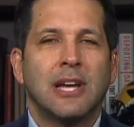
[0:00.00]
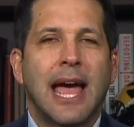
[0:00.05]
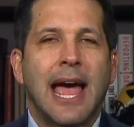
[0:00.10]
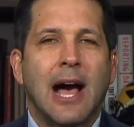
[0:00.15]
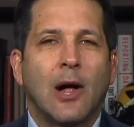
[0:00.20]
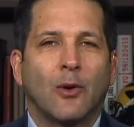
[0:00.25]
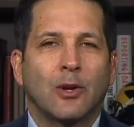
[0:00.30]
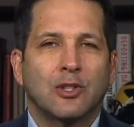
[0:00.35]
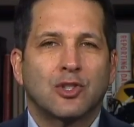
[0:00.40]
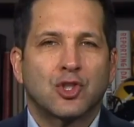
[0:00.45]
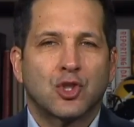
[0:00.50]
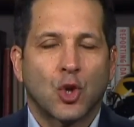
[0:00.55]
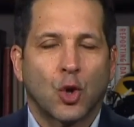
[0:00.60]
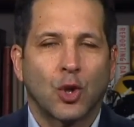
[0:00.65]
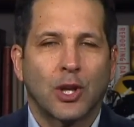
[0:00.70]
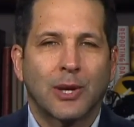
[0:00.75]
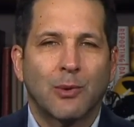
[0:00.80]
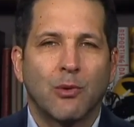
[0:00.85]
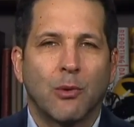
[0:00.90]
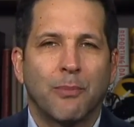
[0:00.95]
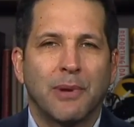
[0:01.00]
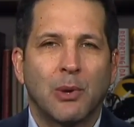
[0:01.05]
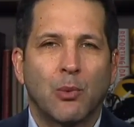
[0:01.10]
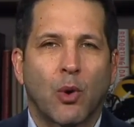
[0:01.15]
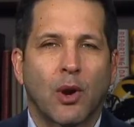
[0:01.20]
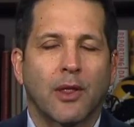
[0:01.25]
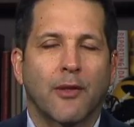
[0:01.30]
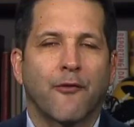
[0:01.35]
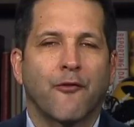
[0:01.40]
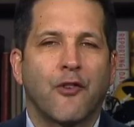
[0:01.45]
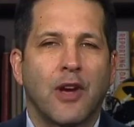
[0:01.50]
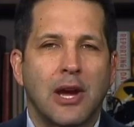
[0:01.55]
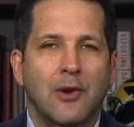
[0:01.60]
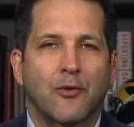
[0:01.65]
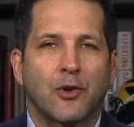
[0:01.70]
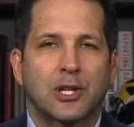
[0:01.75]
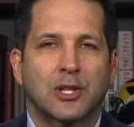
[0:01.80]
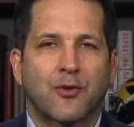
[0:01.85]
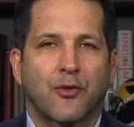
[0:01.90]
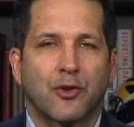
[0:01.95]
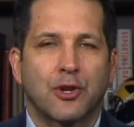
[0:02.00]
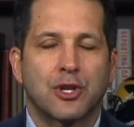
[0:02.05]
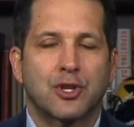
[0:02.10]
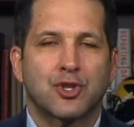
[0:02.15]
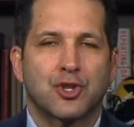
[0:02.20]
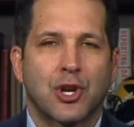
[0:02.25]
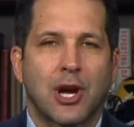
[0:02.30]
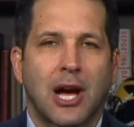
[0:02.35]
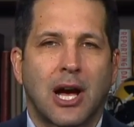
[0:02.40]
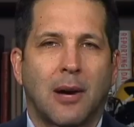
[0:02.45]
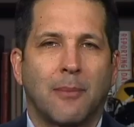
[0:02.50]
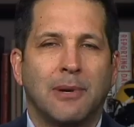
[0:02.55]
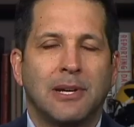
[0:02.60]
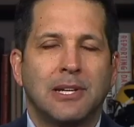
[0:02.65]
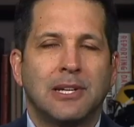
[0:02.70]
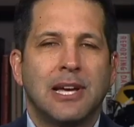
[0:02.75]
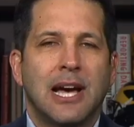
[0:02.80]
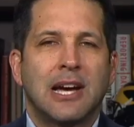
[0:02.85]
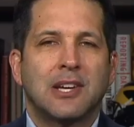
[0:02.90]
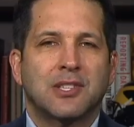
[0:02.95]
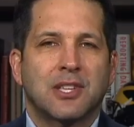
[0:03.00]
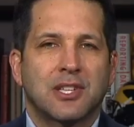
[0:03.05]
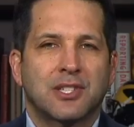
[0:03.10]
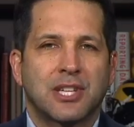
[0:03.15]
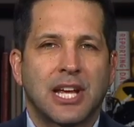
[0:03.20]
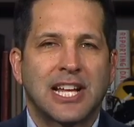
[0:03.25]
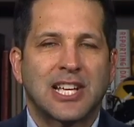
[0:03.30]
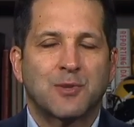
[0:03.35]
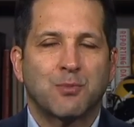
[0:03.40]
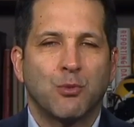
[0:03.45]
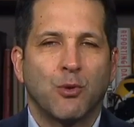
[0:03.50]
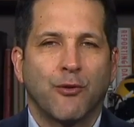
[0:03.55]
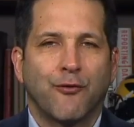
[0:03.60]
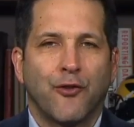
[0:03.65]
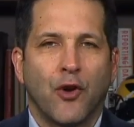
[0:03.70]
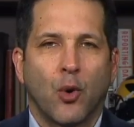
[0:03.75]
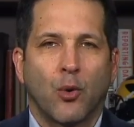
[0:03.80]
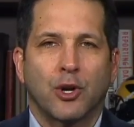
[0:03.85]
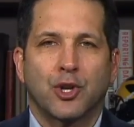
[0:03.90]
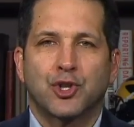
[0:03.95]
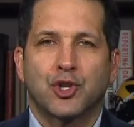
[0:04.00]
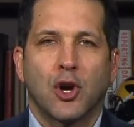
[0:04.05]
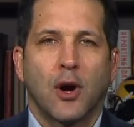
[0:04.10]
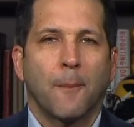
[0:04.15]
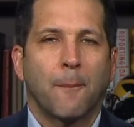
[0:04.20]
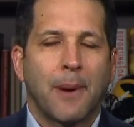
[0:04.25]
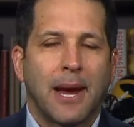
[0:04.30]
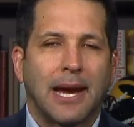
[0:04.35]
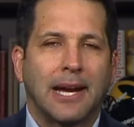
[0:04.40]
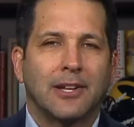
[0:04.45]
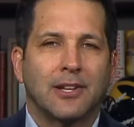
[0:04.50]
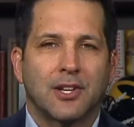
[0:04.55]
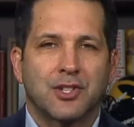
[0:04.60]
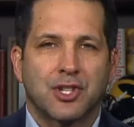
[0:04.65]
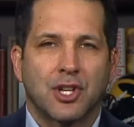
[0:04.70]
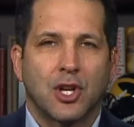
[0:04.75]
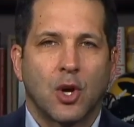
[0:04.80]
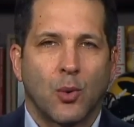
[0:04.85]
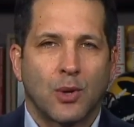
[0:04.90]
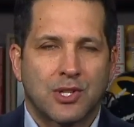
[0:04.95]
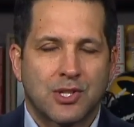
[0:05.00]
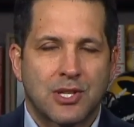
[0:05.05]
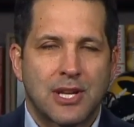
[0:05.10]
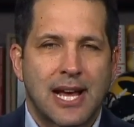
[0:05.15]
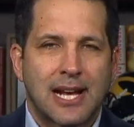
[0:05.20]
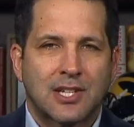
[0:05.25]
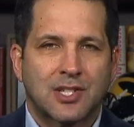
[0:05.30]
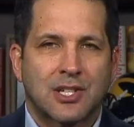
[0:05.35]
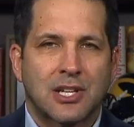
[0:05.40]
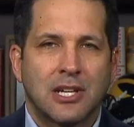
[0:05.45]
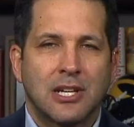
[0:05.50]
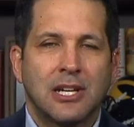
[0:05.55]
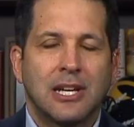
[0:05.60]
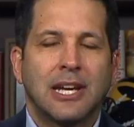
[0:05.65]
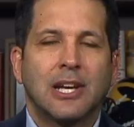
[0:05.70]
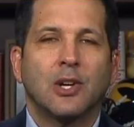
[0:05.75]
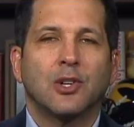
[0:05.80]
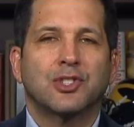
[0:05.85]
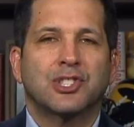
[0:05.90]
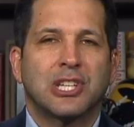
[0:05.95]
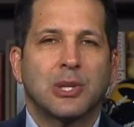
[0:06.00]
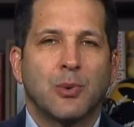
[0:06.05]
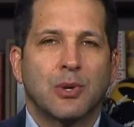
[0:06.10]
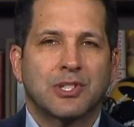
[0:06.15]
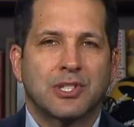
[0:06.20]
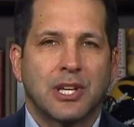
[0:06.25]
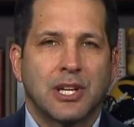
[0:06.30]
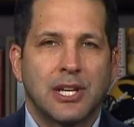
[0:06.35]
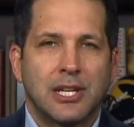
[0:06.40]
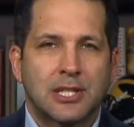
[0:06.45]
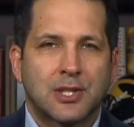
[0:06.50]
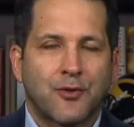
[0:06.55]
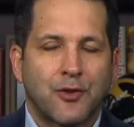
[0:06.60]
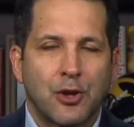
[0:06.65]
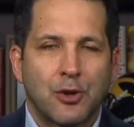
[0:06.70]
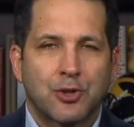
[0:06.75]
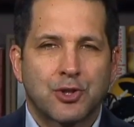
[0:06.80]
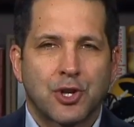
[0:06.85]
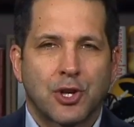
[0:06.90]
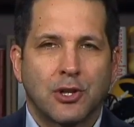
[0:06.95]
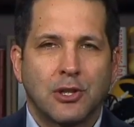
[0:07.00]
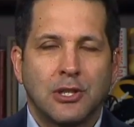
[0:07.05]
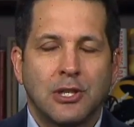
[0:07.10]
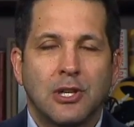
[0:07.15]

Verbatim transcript: Allen certainly will be one of the favorites for this job as the Saints move forward. Sean Payton doesn't know what's next. He'll see what's in his future.